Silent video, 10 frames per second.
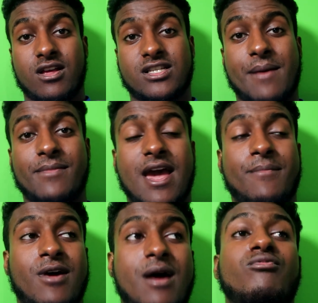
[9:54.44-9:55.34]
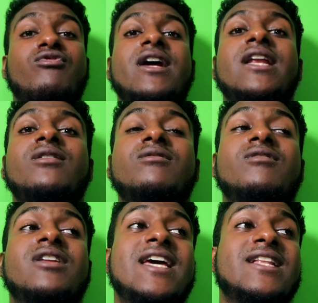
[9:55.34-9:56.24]
Tammy Abraham really
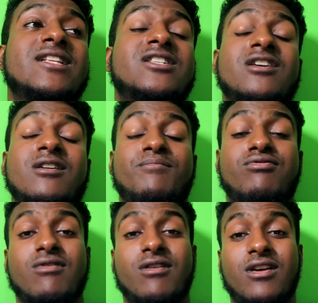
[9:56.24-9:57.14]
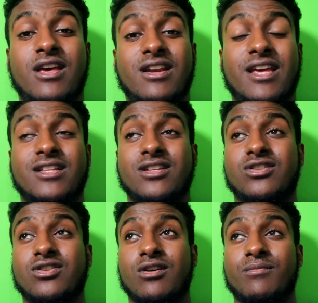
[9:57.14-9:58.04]
needed
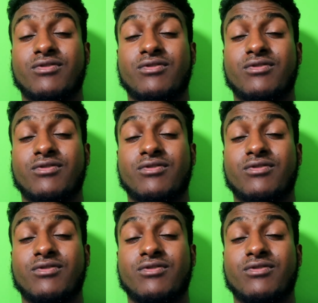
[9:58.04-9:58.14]
to